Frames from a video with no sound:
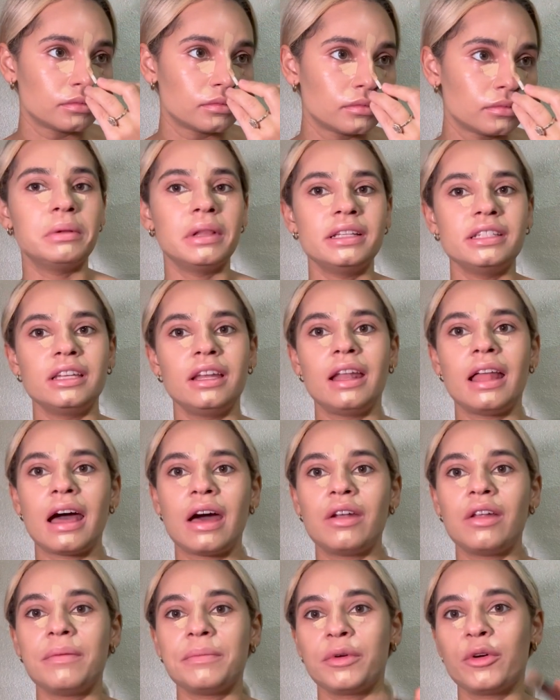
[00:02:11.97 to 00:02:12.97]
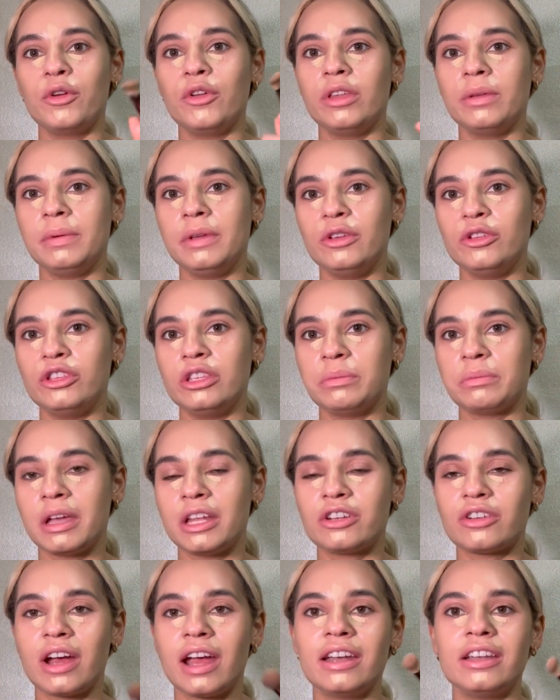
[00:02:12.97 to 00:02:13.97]
Blend it out. I'm going to be using my
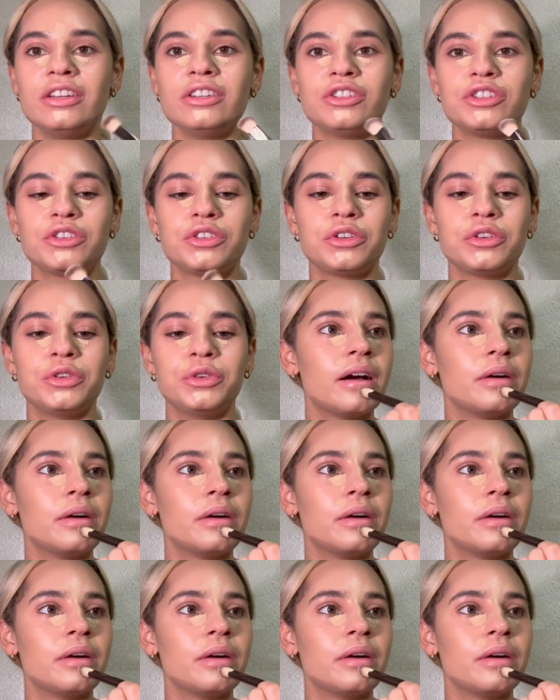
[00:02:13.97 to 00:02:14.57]
tried and true